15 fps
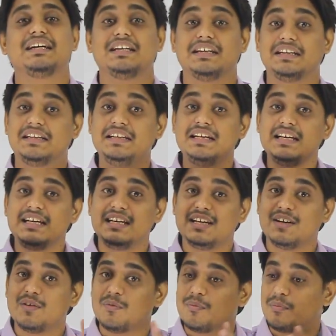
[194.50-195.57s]
the
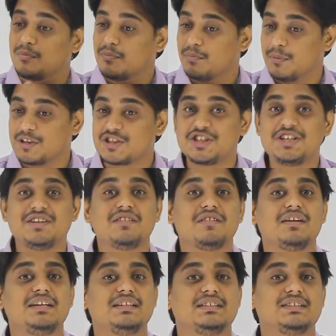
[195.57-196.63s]

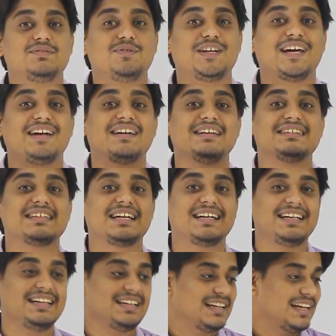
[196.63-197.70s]
machineries, we can
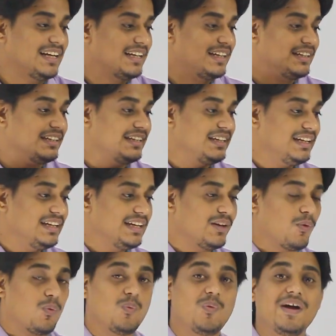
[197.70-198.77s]
design the
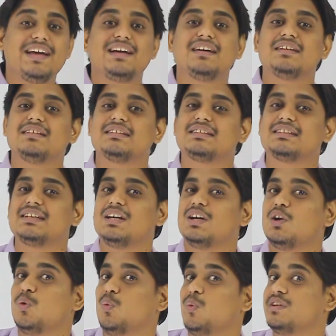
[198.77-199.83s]
vehicles
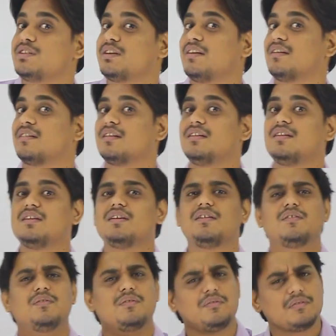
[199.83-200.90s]
which can run
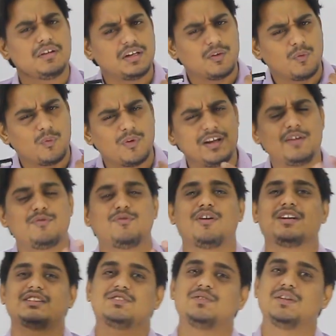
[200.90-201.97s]
in a very
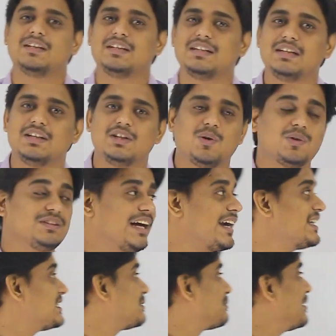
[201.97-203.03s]
fast way. But that
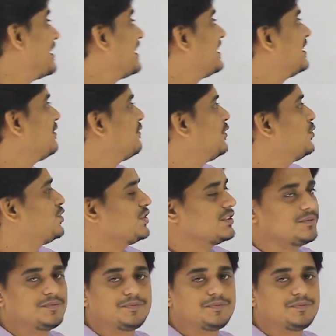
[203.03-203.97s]
is predicting future.